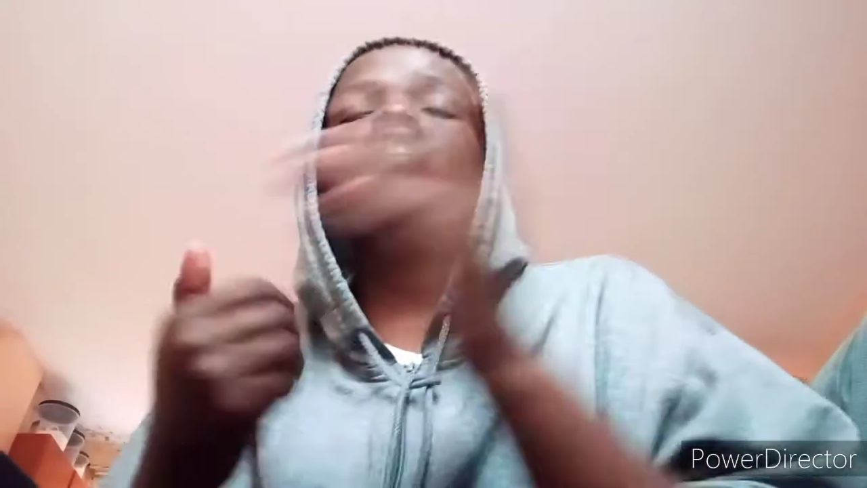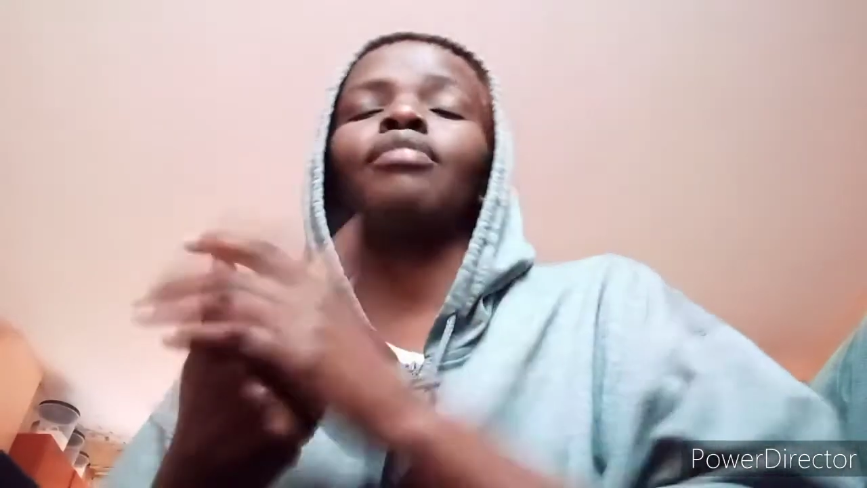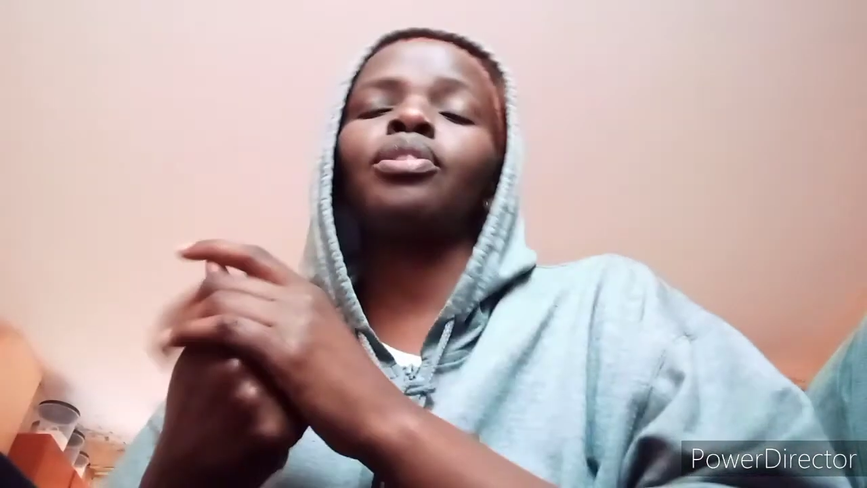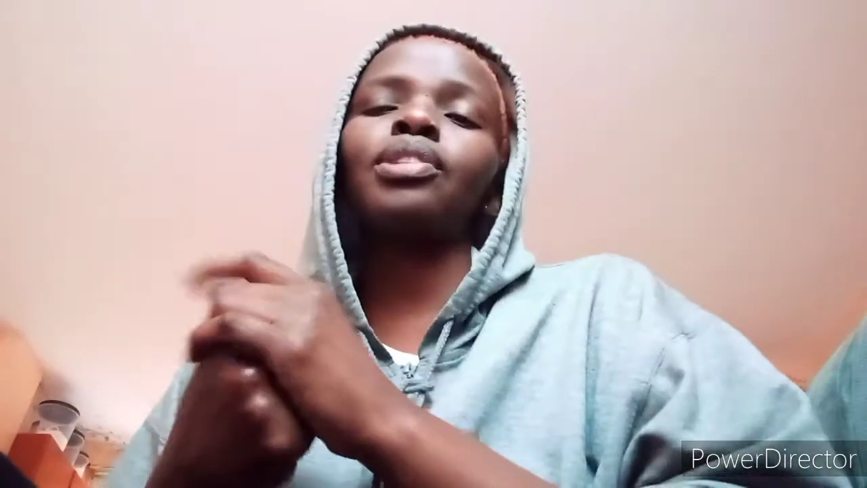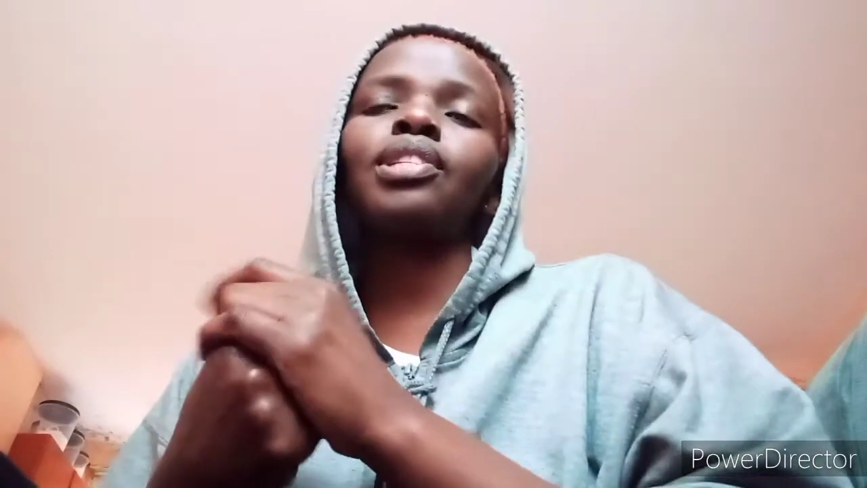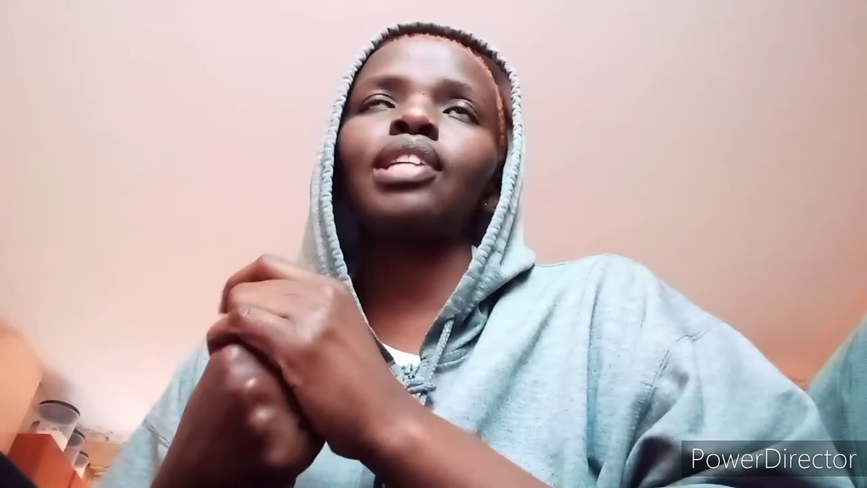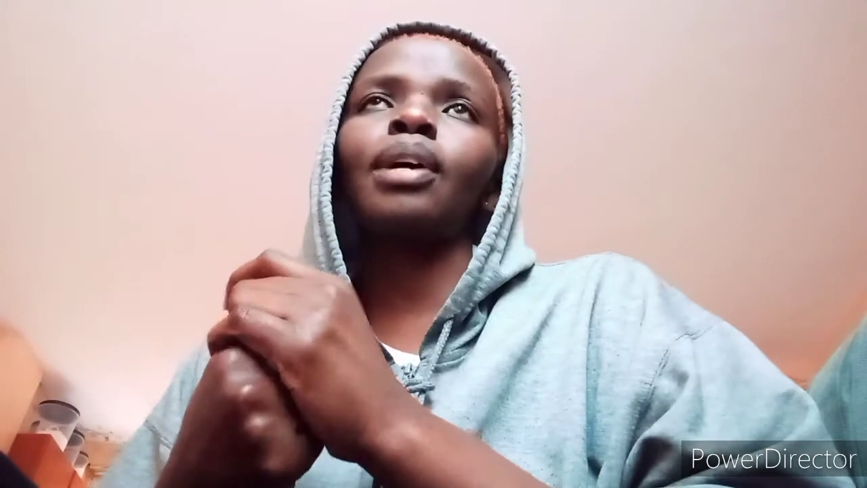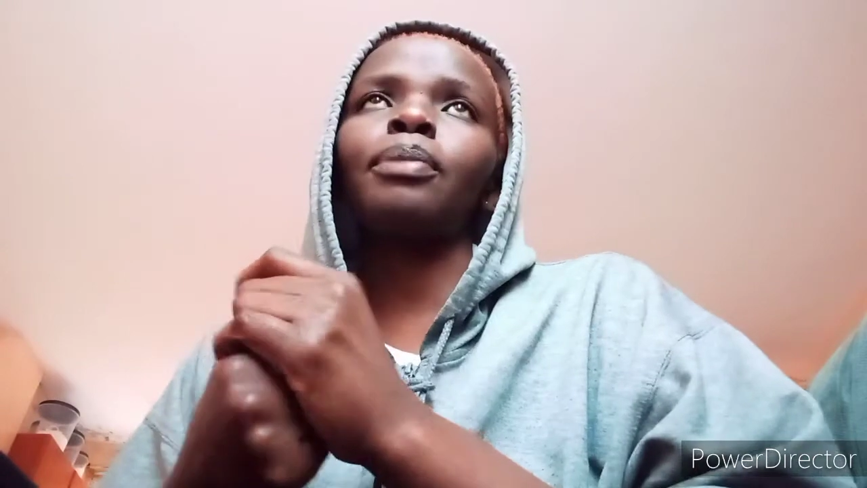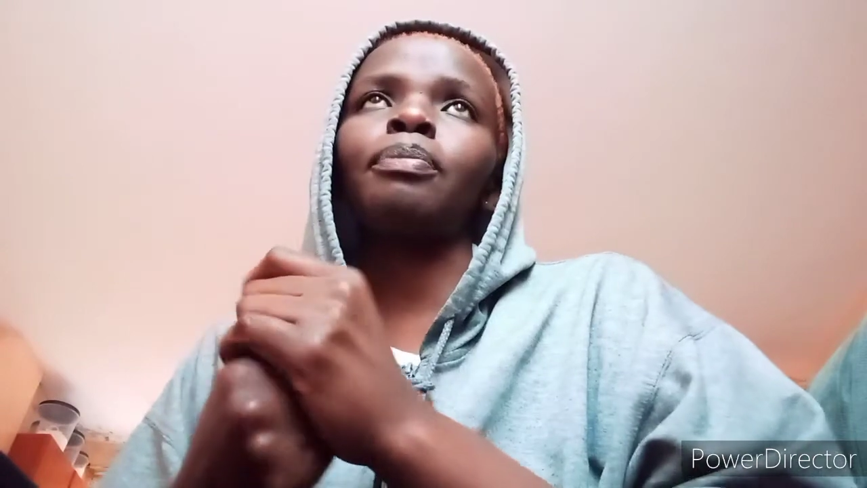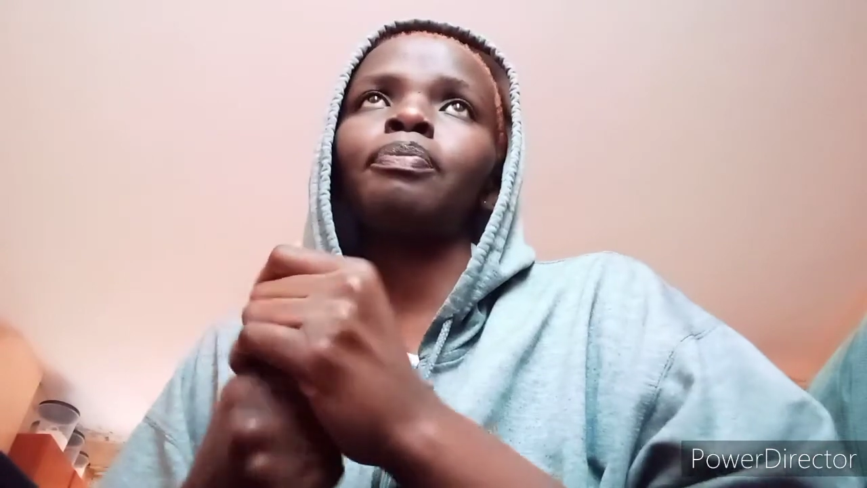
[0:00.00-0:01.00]
I've used
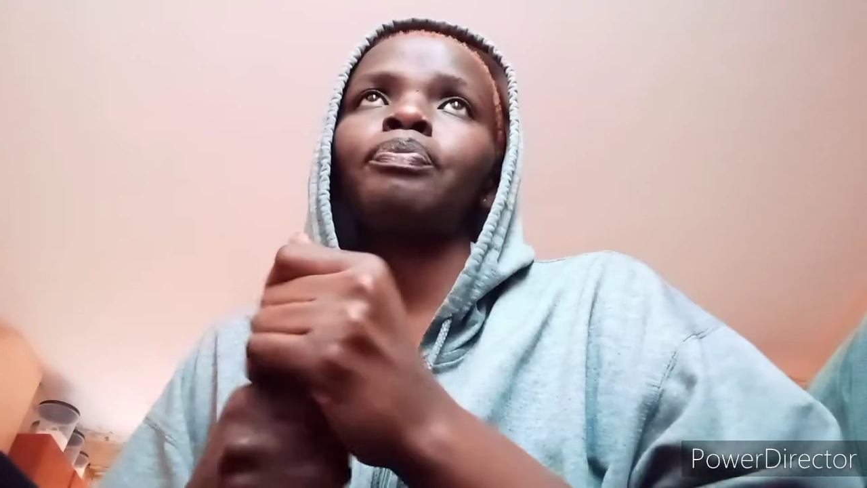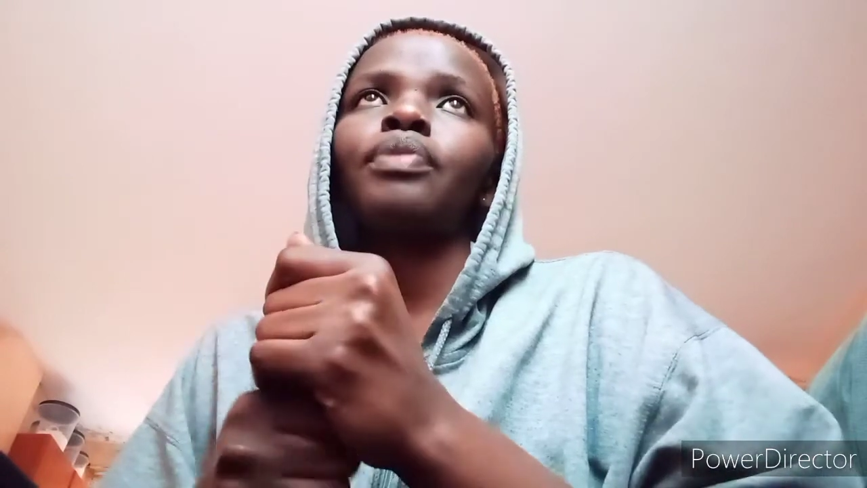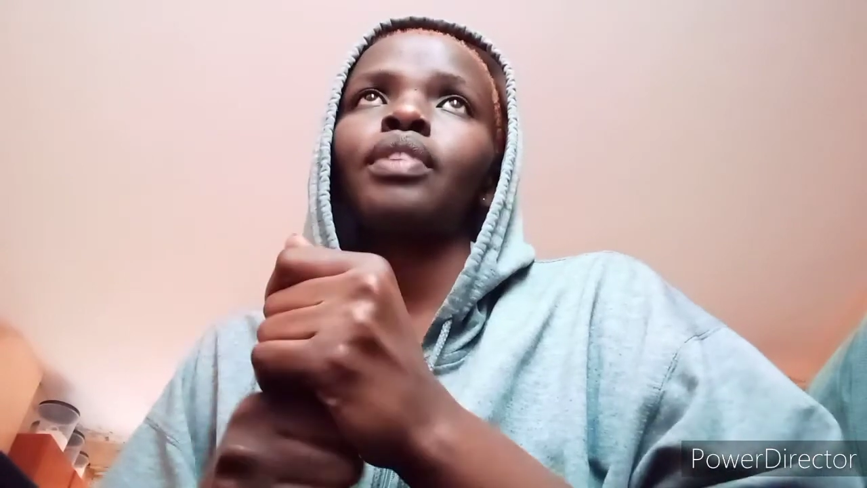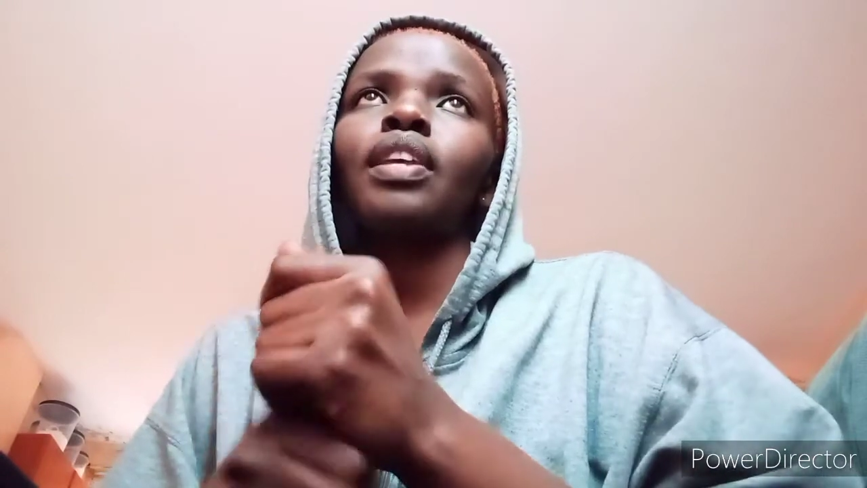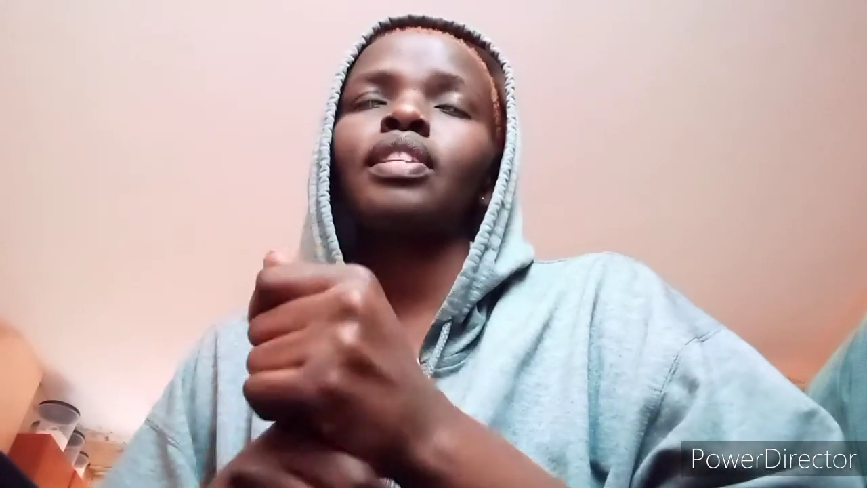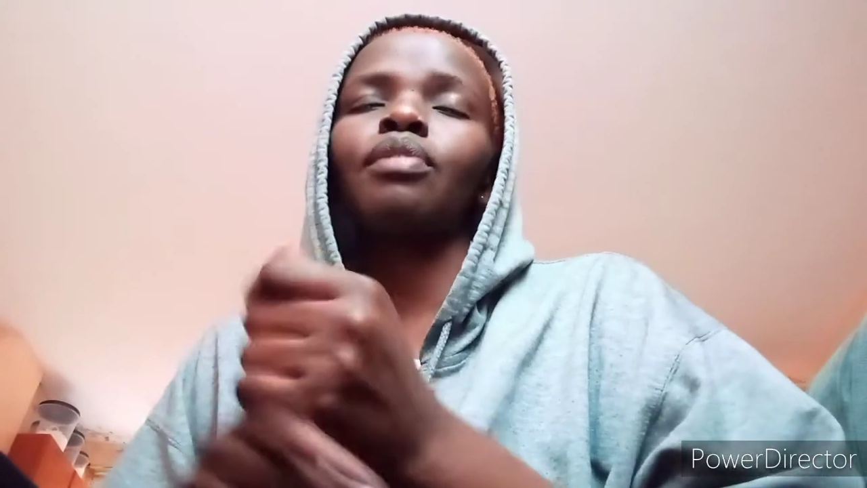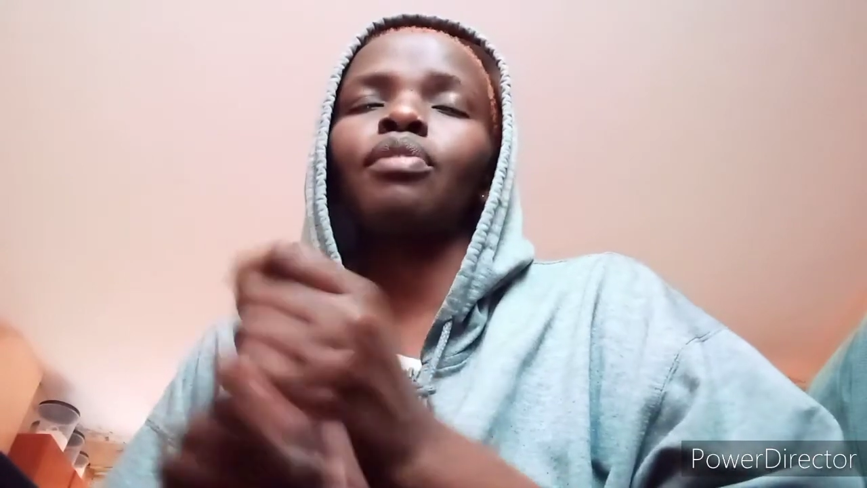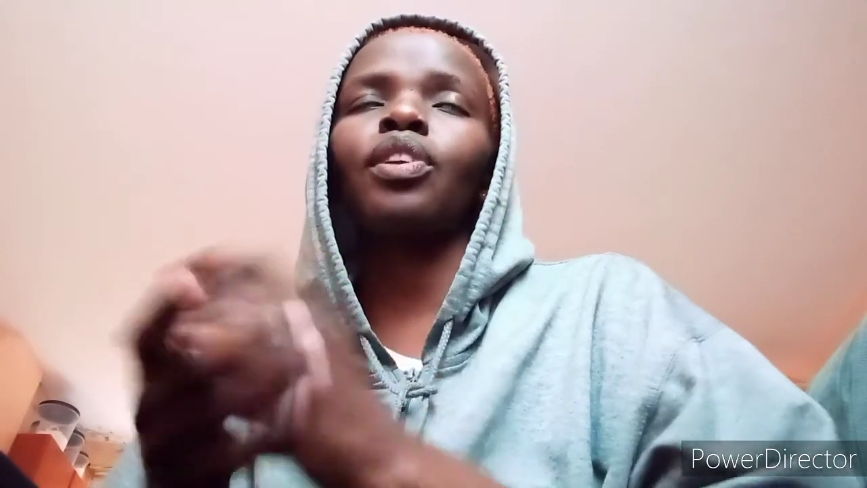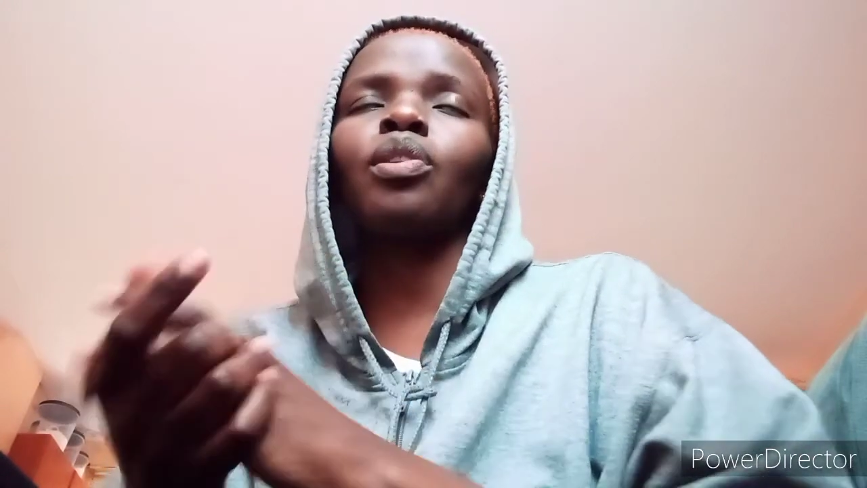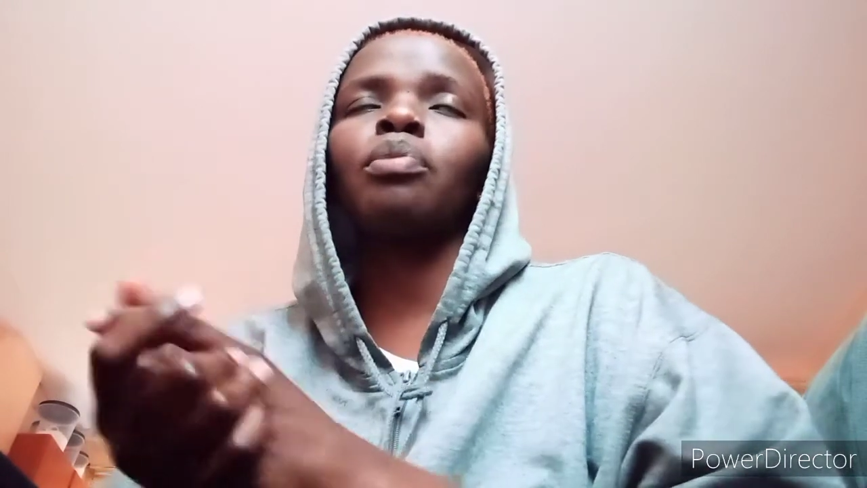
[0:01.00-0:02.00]

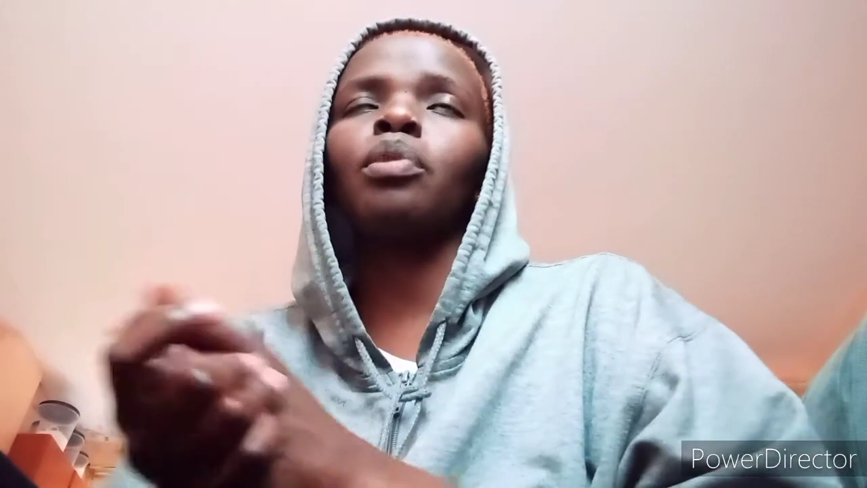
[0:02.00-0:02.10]
Safaricom